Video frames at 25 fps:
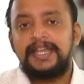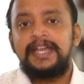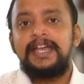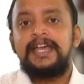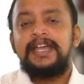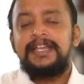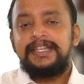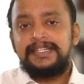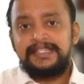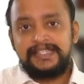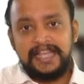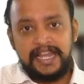
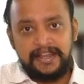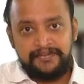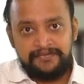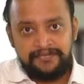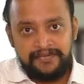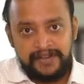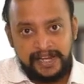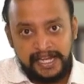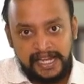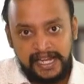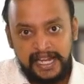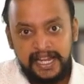Same
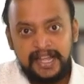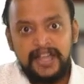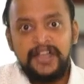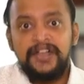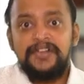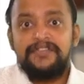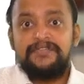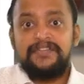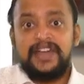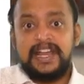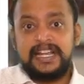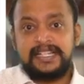
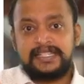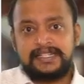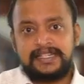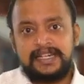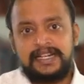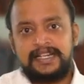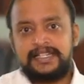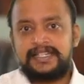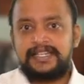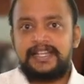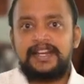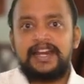way, waste
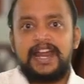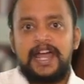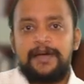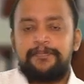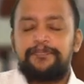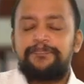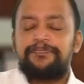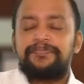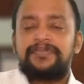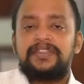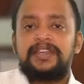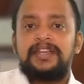and scrap,
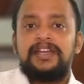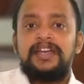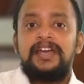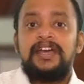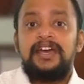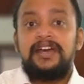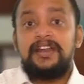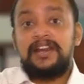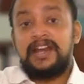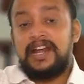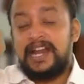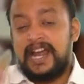
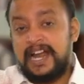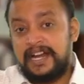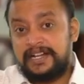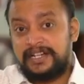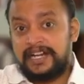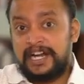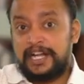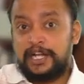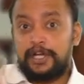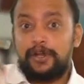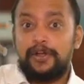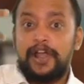
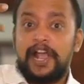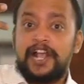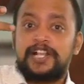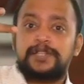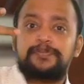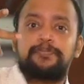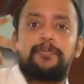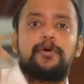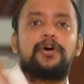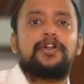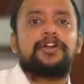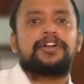related to
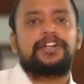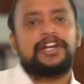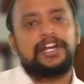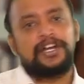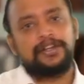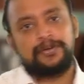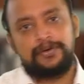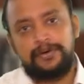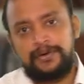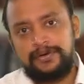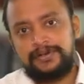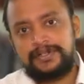
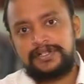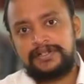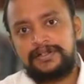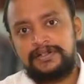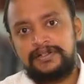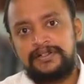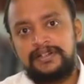exported goods